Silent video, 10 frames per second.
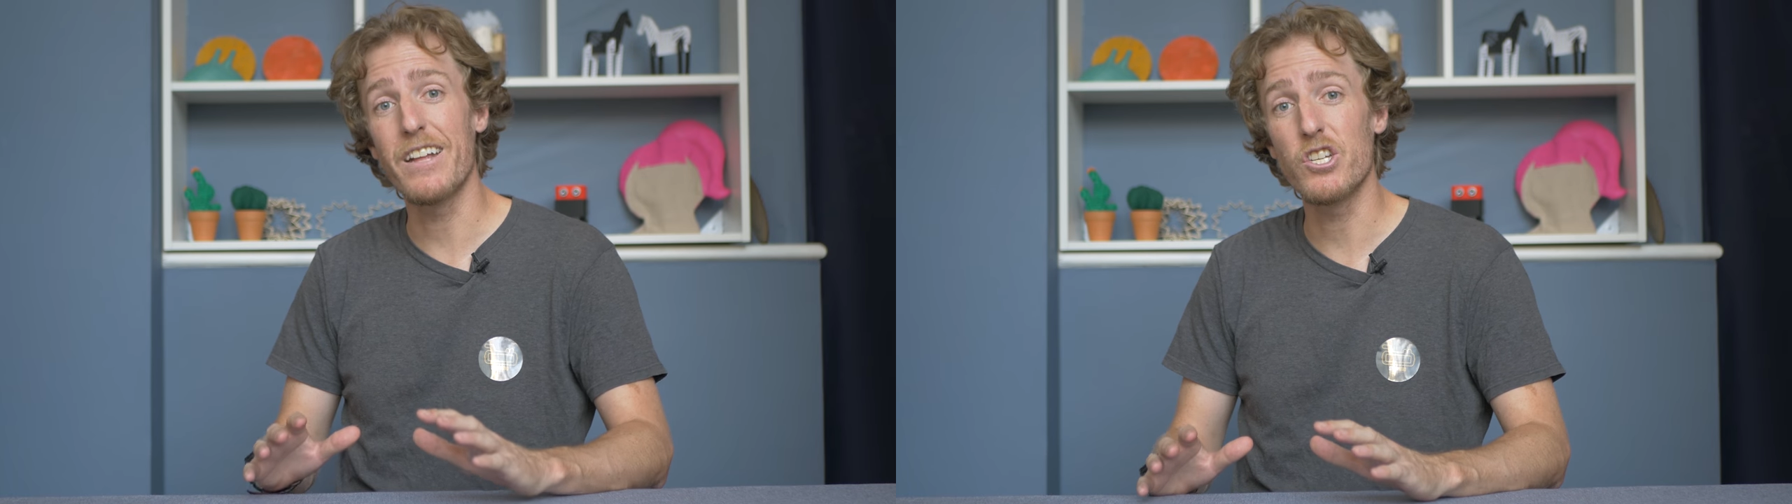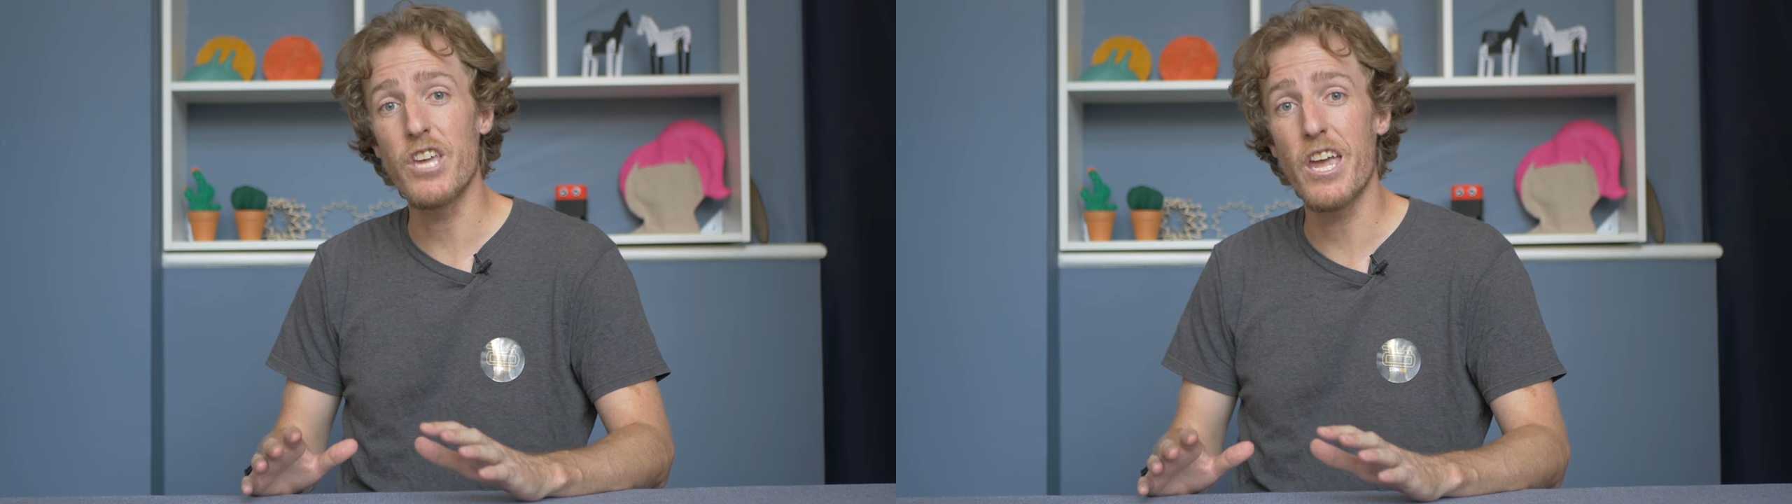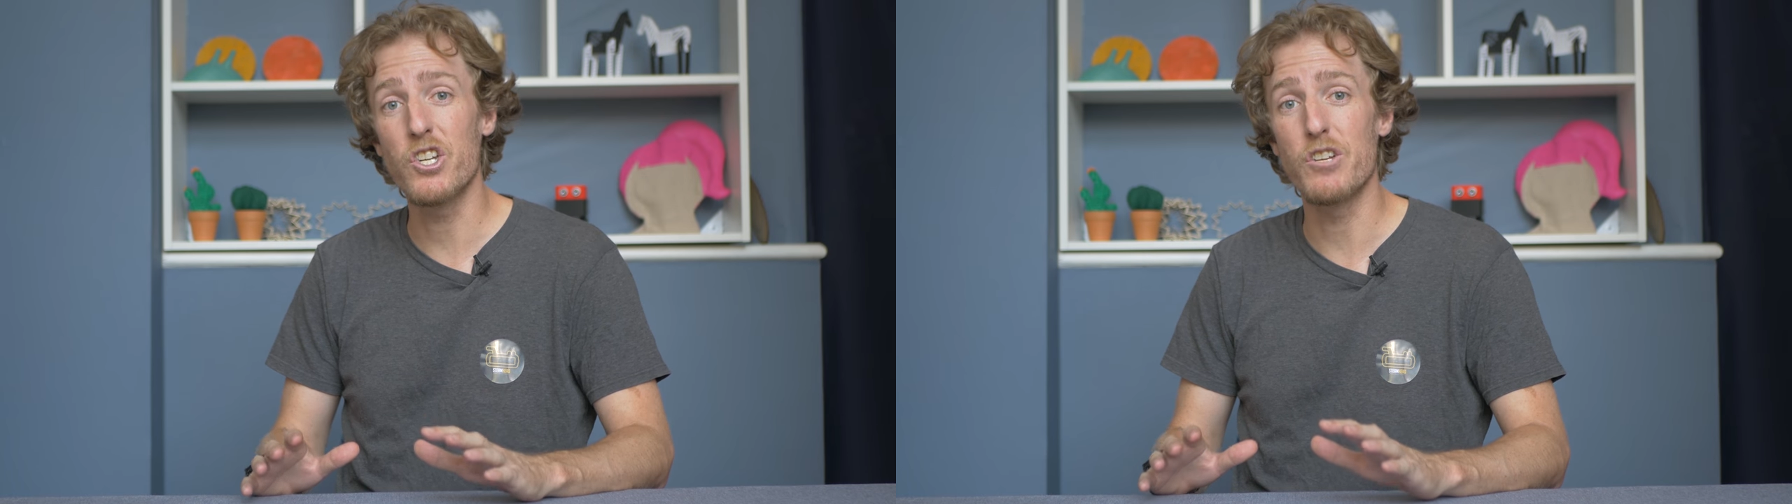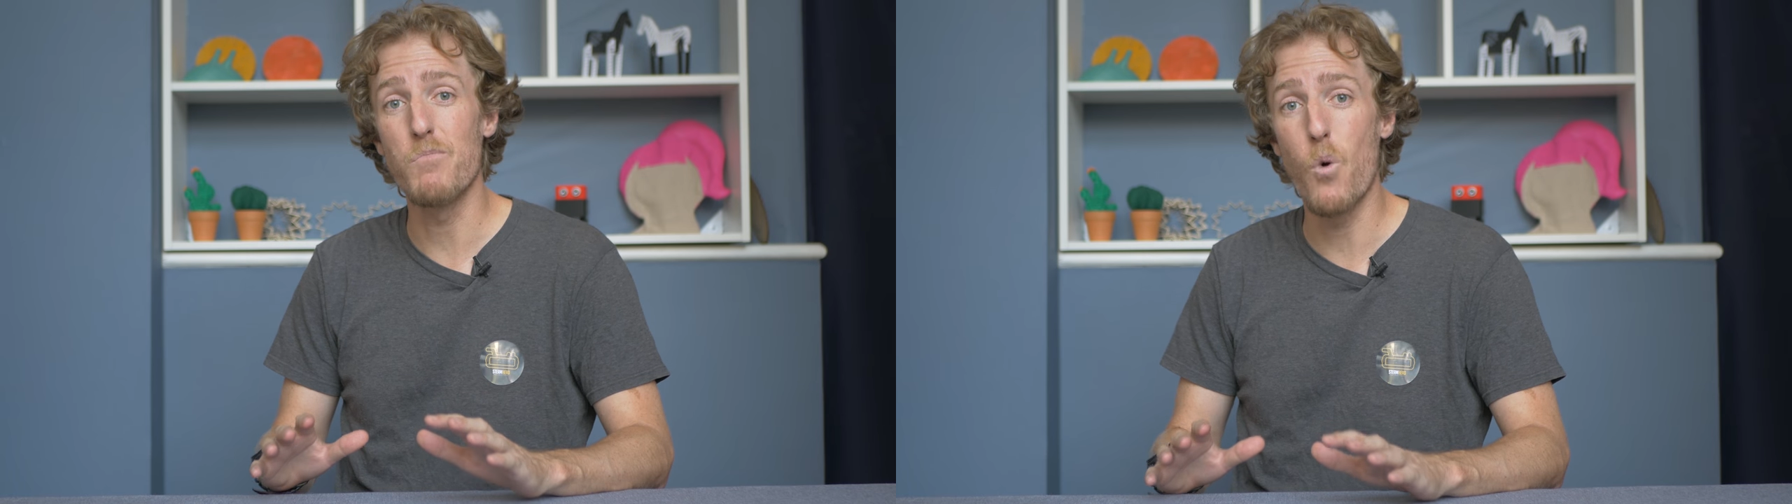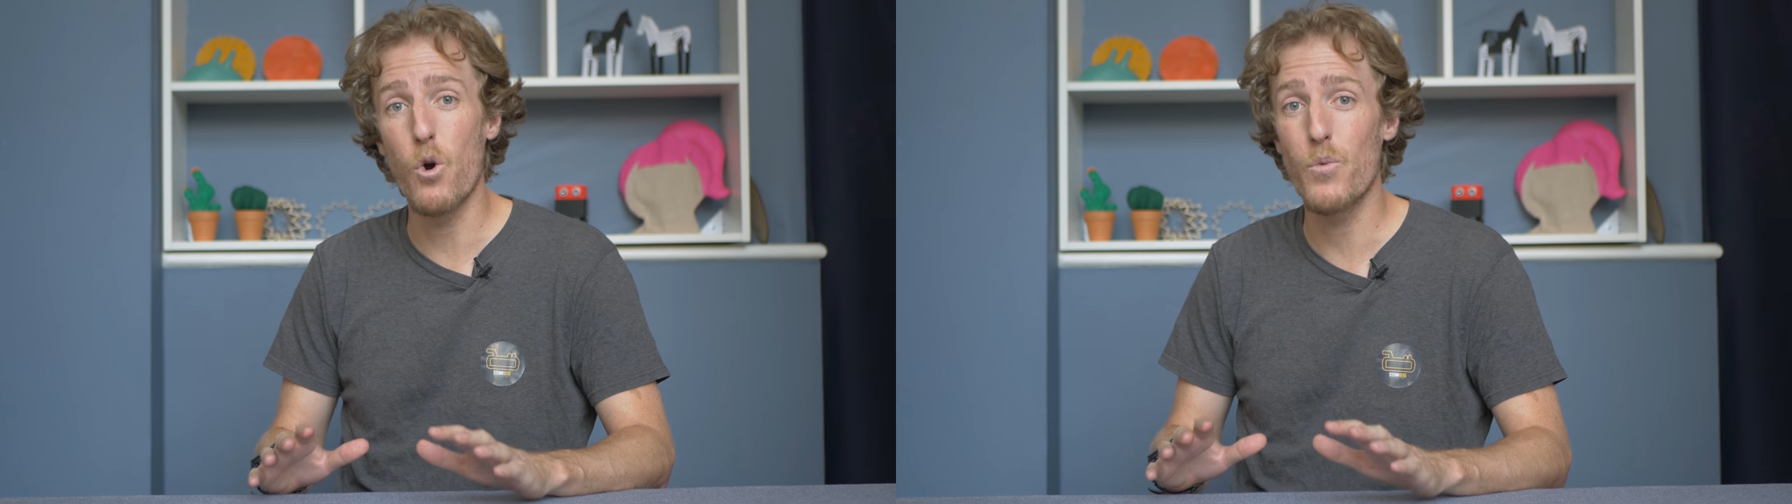
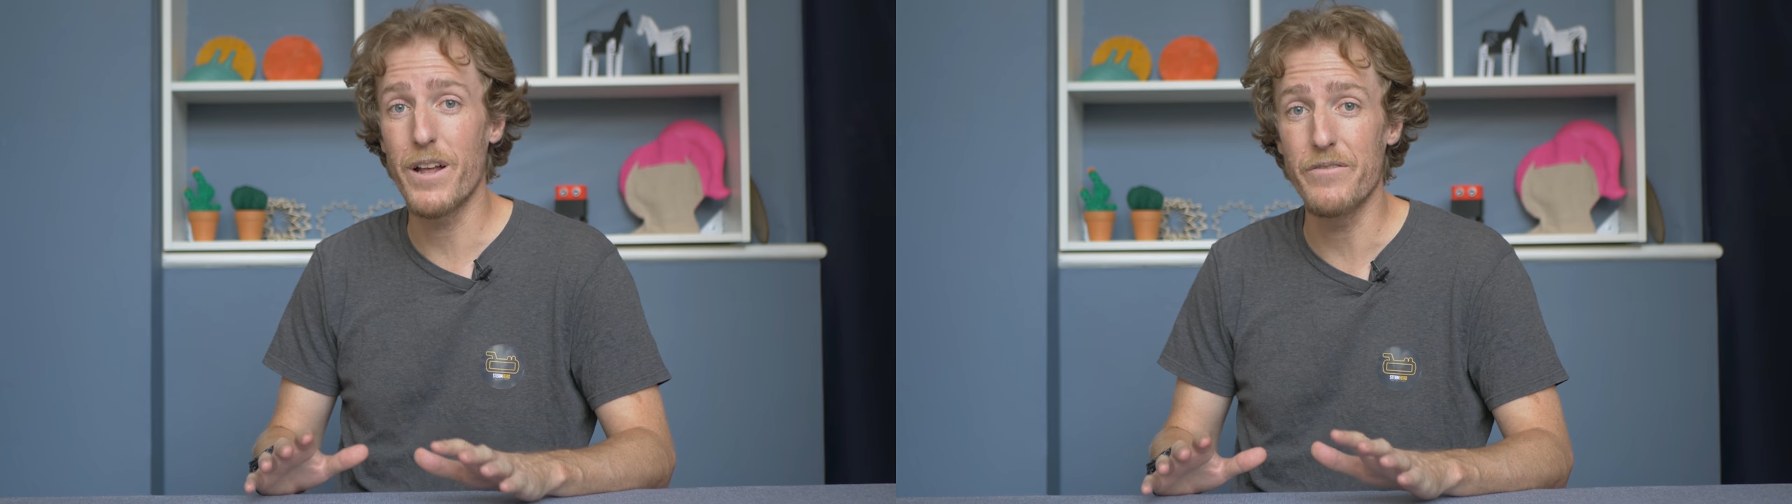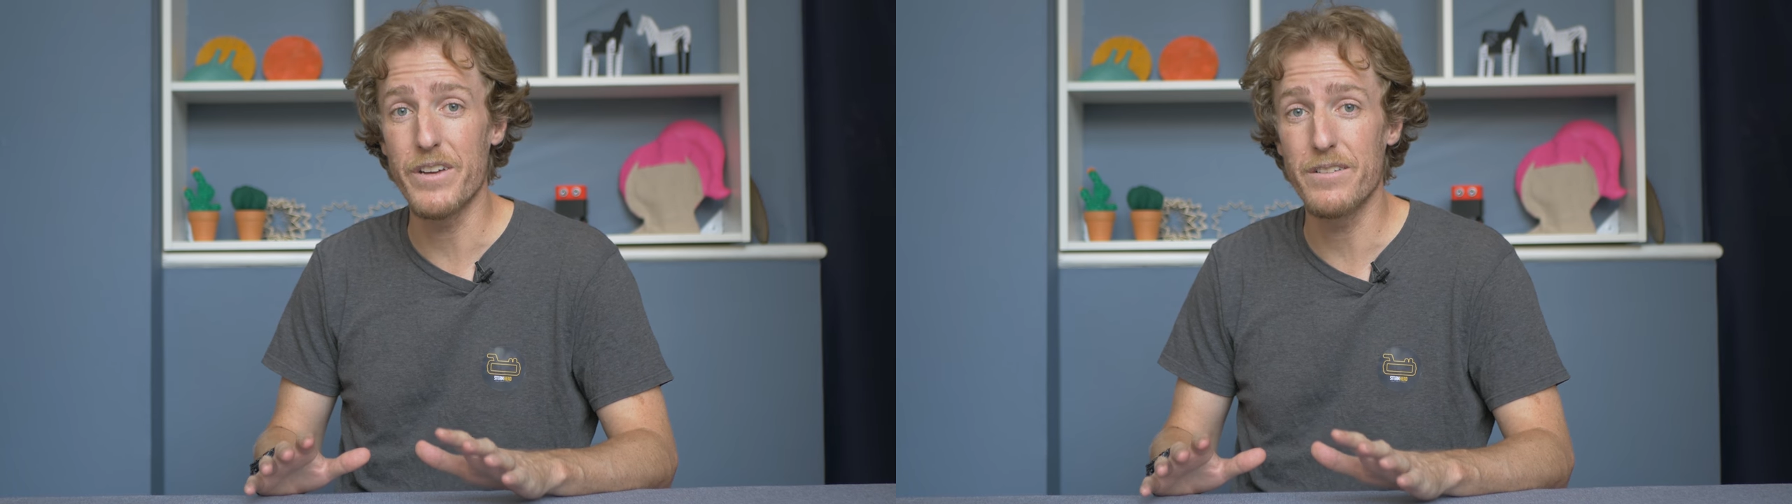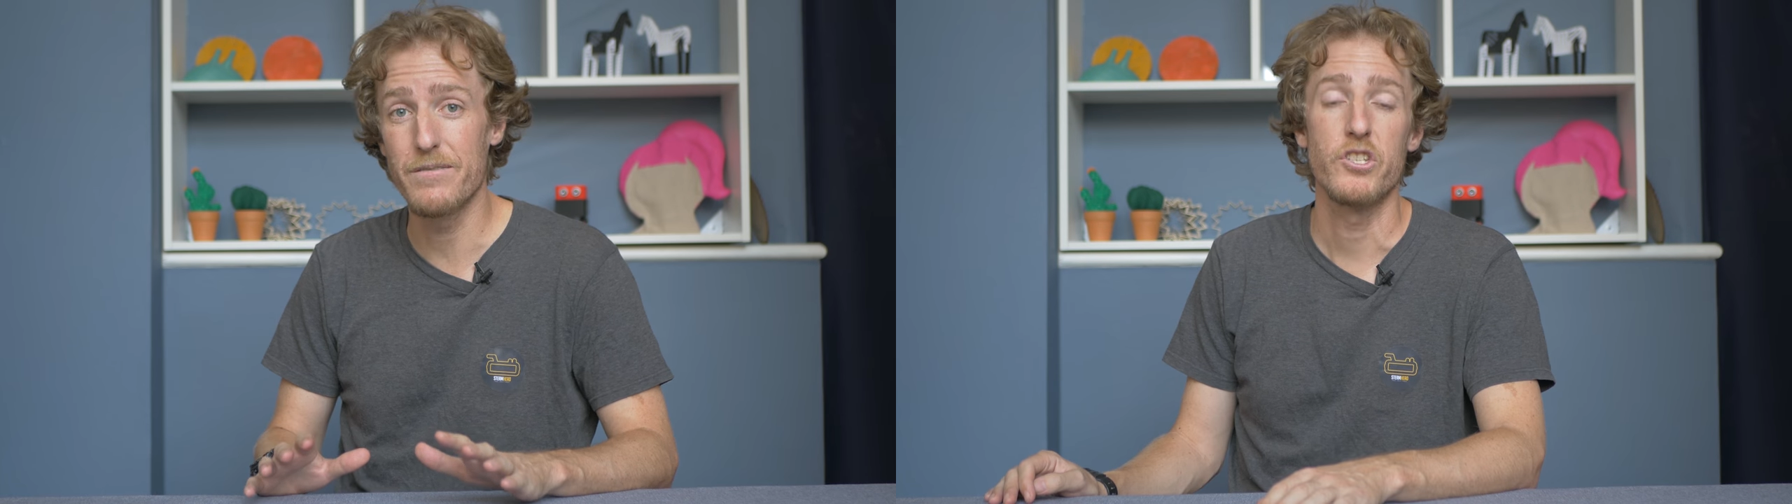education more relevant.